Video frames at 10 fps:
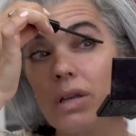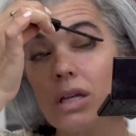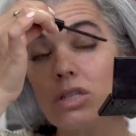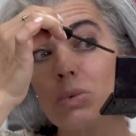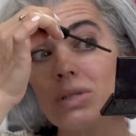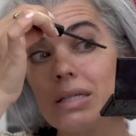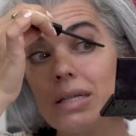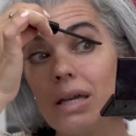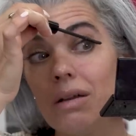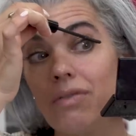like it's almost like
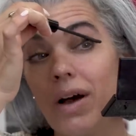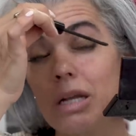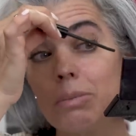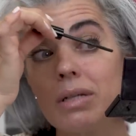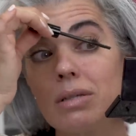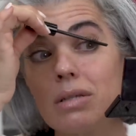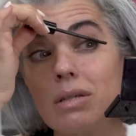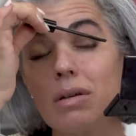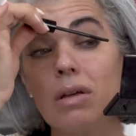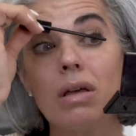taking vitamins
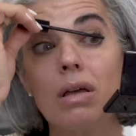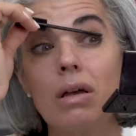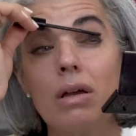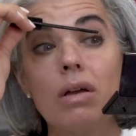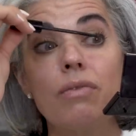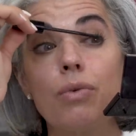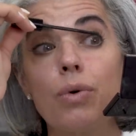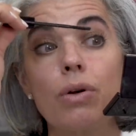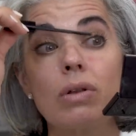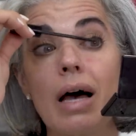
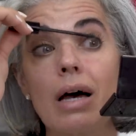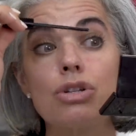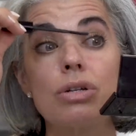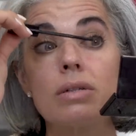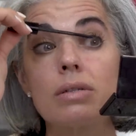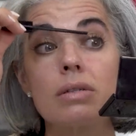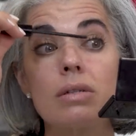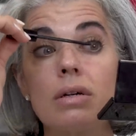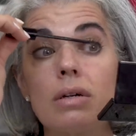for your lashes.